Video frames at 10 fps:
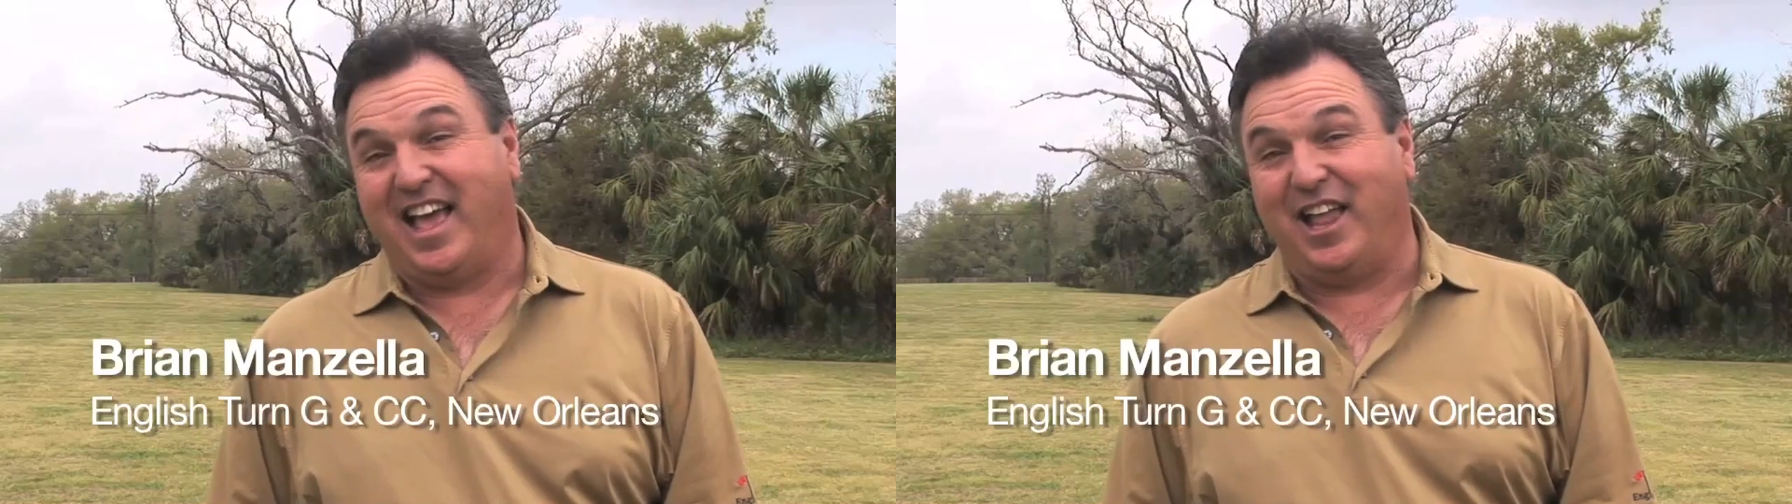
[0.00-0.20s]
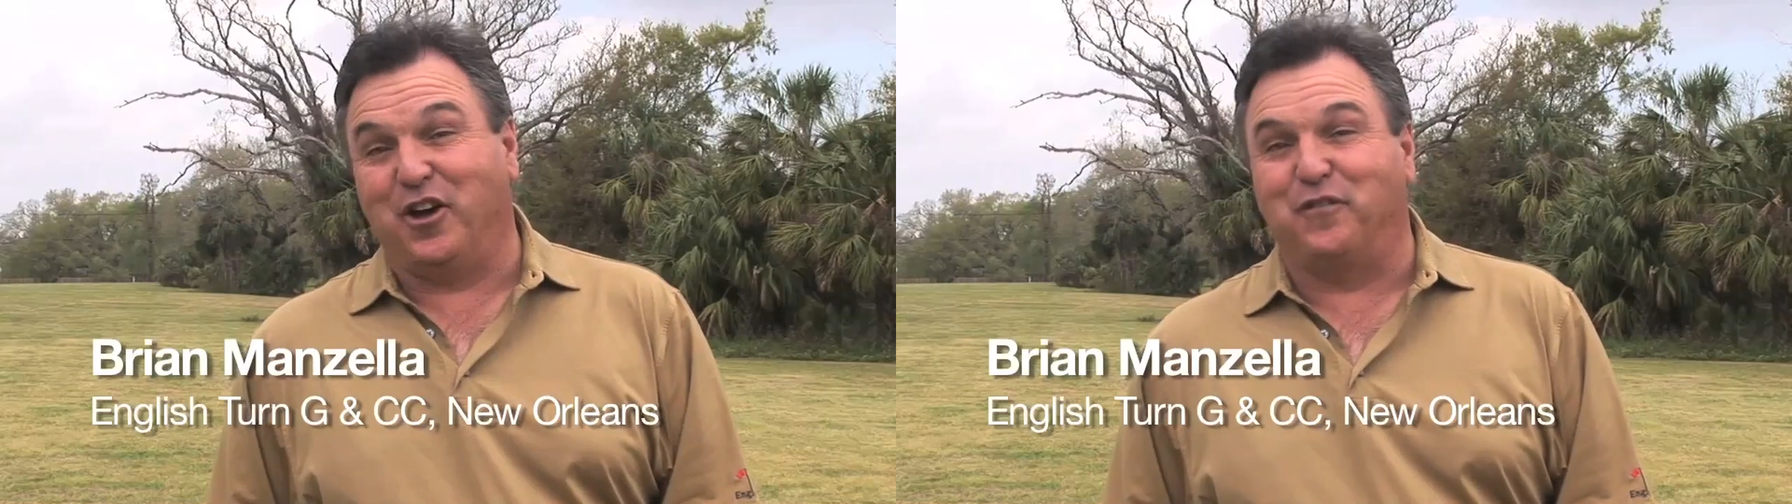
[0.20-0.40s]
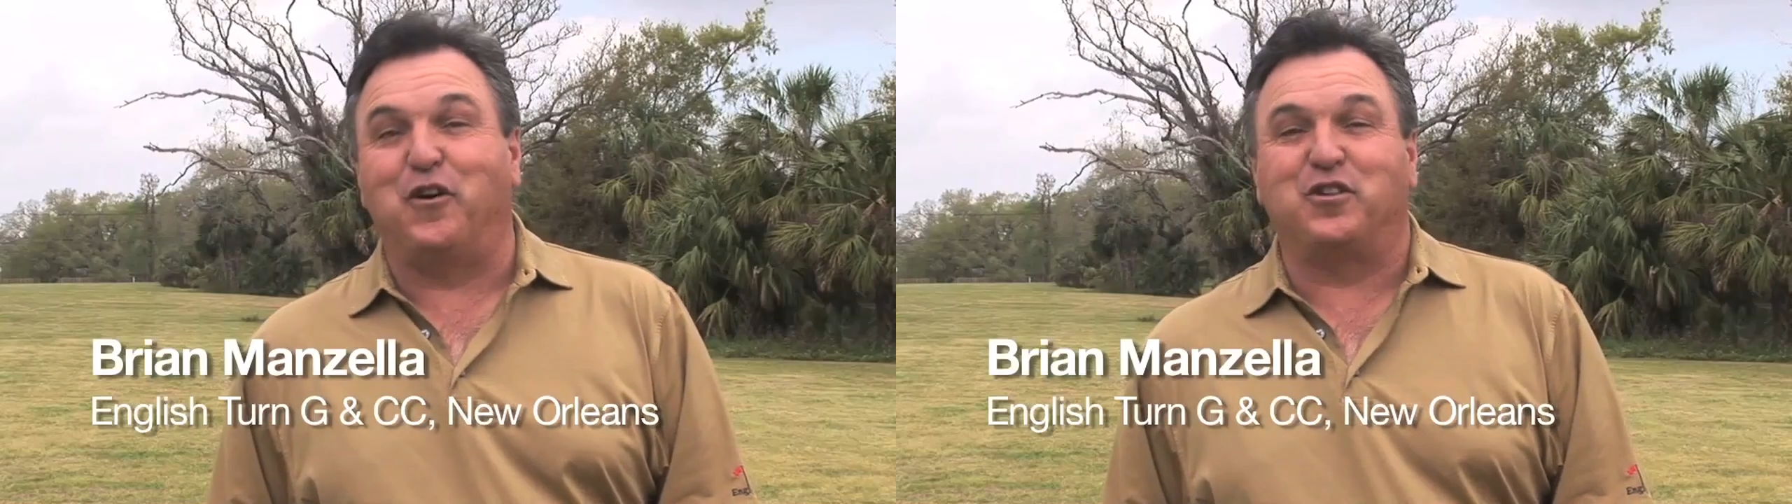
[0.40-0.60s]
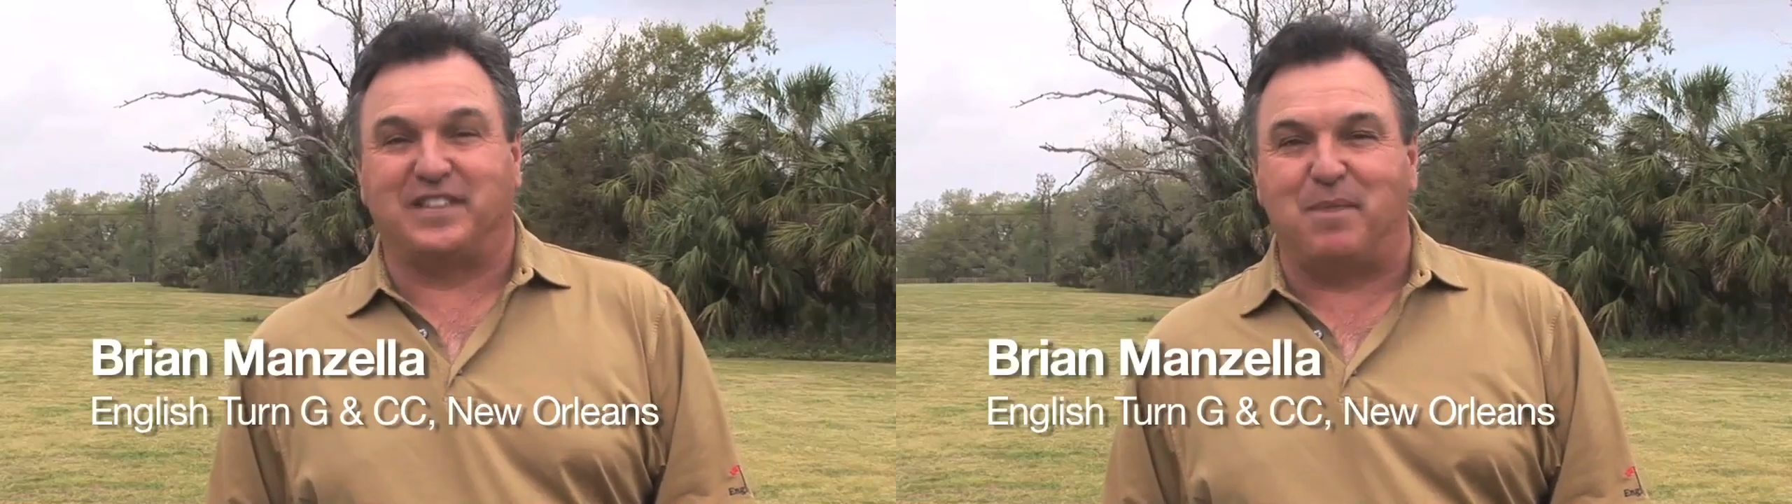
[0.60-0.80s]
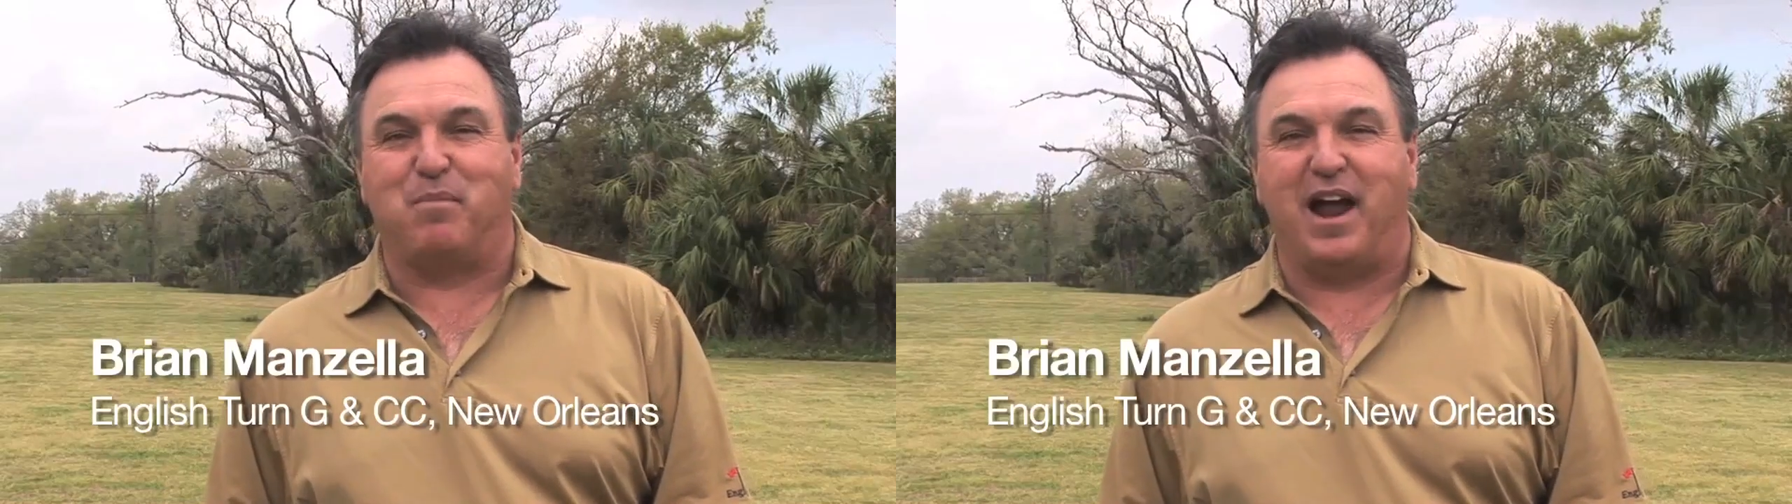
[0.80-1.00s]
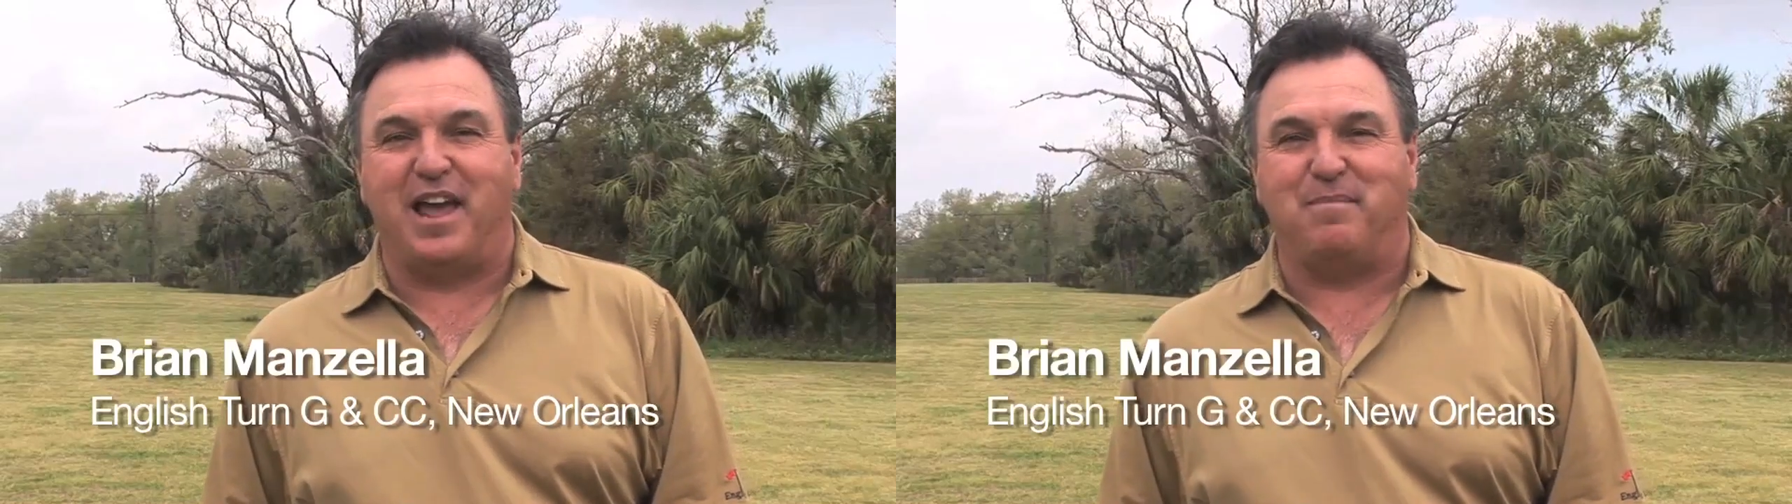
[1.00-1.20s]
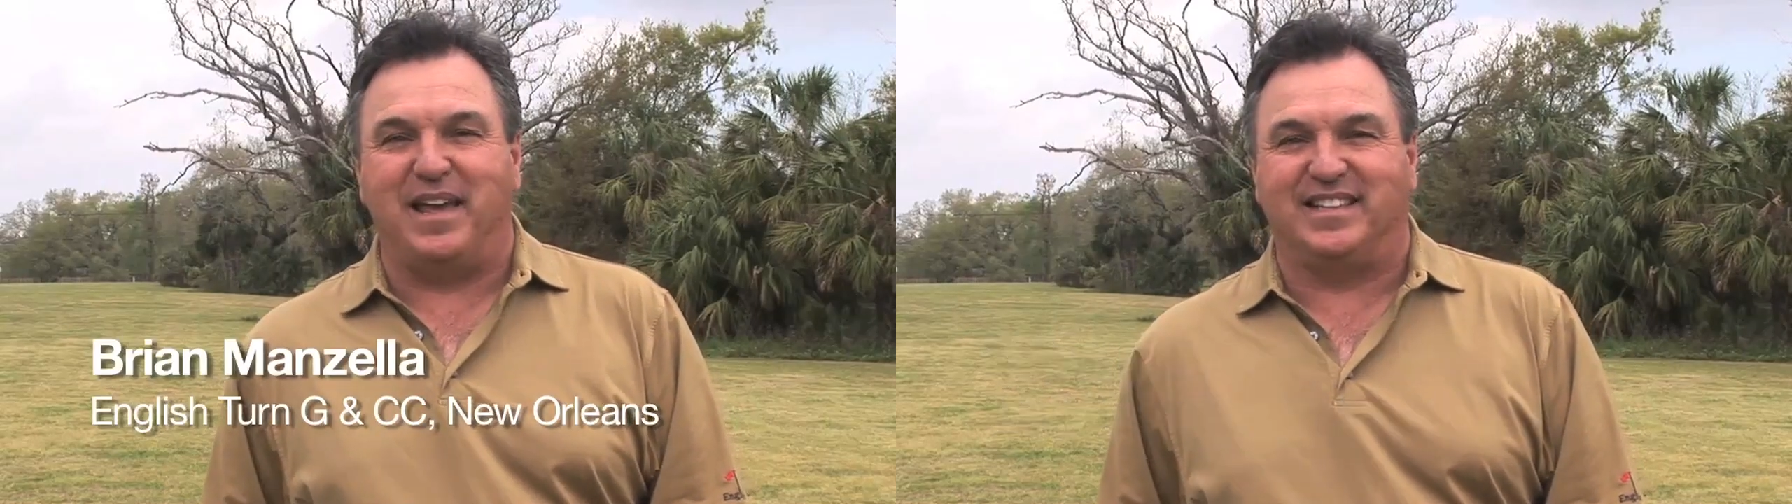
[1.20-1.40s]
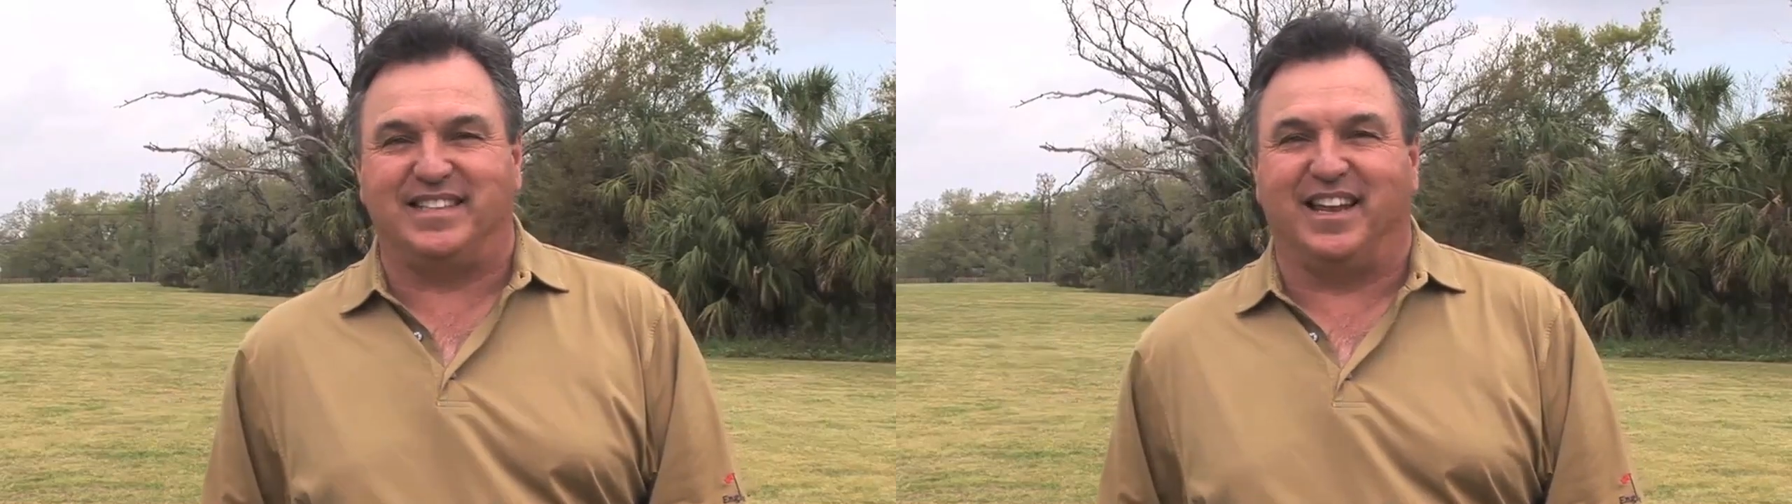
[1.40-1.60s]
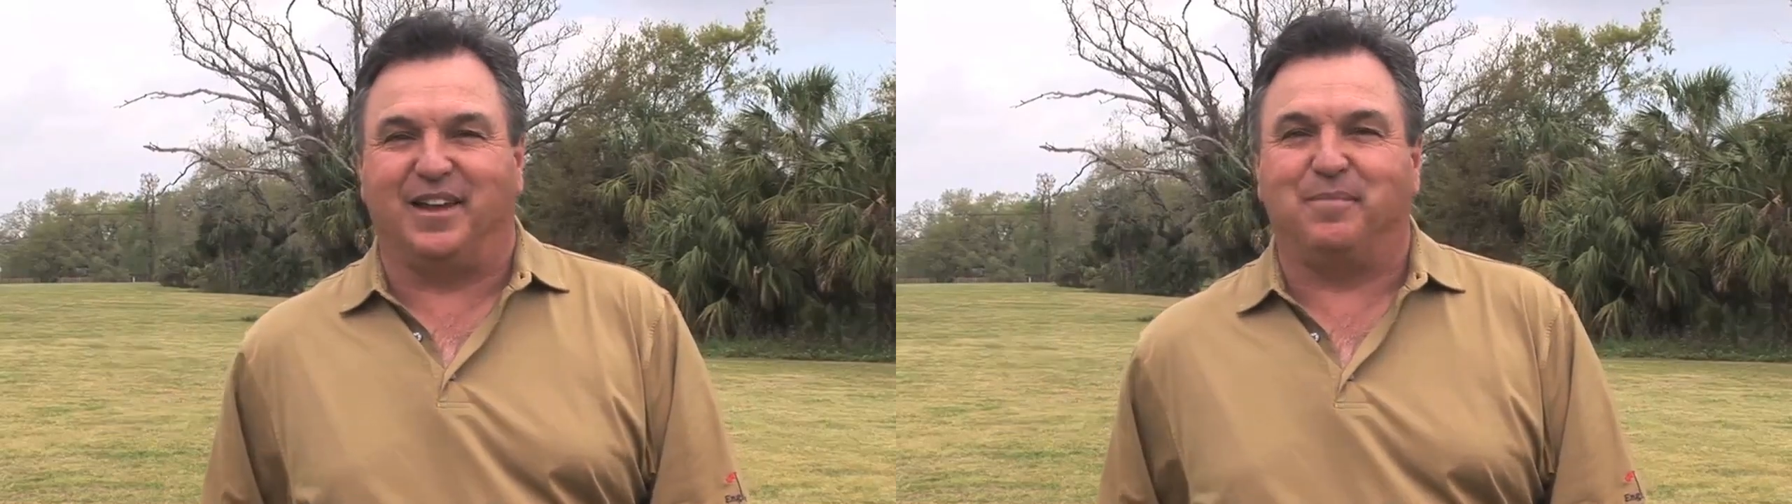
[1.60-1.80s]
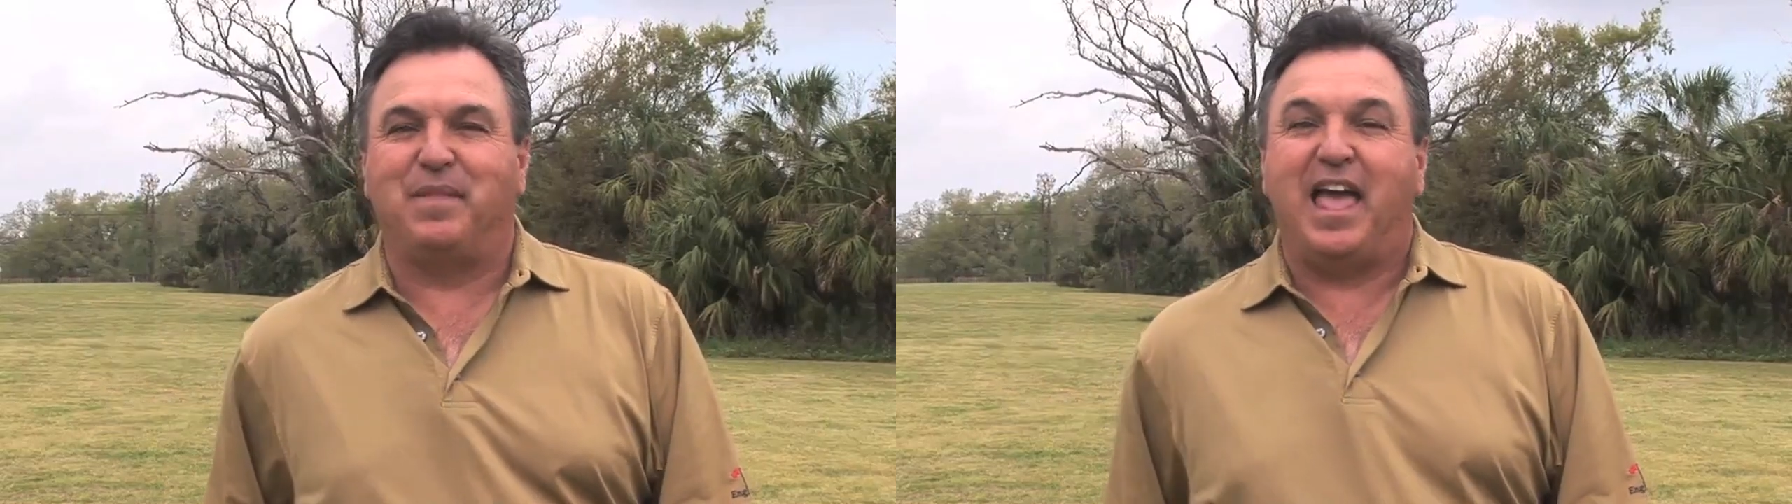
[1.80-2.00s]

Hello folks, I'm Brian Manzella.